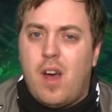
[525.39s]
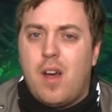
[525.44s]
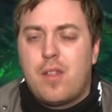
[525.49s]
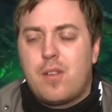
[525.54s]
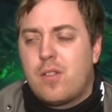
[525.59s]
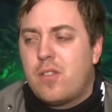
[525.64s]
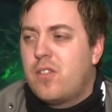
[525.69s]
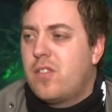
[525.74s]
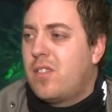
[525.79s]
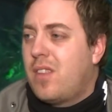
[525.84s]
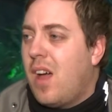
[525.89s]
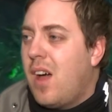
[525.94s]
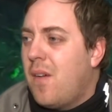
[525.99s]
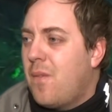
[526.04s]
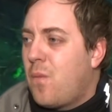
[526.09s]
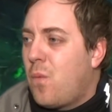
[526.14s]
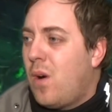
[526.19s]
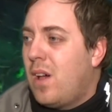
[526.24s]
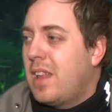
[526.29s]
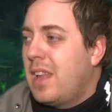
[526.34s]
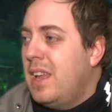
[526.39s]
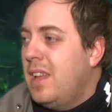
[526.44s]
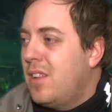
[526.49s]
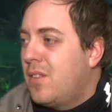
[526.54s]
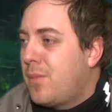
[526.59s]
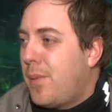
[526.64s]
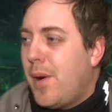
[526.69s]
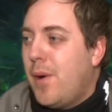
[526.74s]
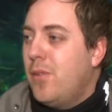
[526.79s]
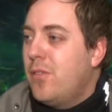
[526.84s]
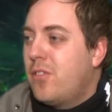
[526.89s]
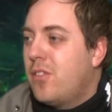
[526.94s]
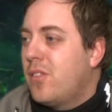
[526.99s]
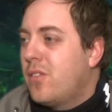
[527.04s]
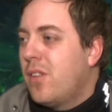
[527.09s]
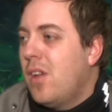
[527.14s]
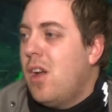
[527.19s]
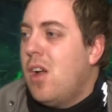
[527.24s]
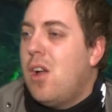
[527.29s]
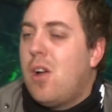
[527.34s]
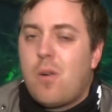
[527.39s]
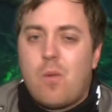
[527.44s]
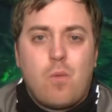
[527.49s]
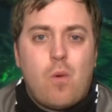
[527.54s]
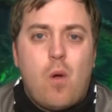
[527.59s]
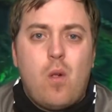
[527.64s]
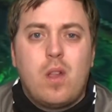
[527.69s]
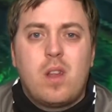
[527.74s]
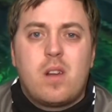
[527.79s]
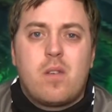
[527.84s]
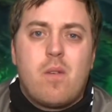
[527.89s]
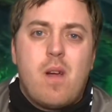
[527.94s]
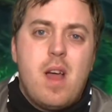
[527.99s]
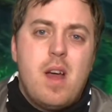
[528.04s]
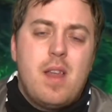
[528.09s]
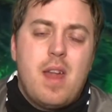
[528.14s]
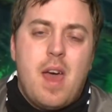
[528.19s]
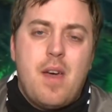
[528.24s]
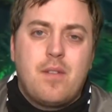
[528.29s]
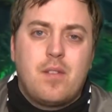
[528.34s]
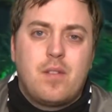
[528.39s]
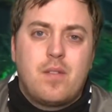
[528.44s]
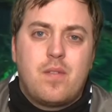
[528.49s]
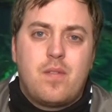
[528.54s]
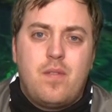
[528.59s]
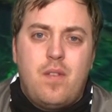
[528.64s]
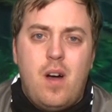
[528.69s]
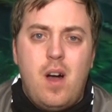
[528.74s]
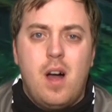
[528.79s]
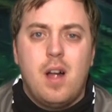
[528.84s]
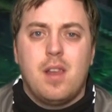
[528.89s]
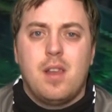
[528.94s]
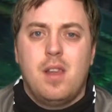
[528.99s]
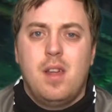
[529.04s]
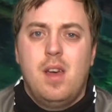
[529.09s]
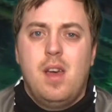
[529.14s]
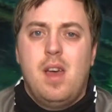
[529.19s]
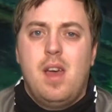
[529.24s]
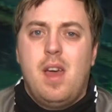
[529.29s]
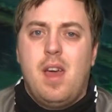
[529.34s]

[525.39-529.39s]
other stuff while he Po's just rolling around having fun.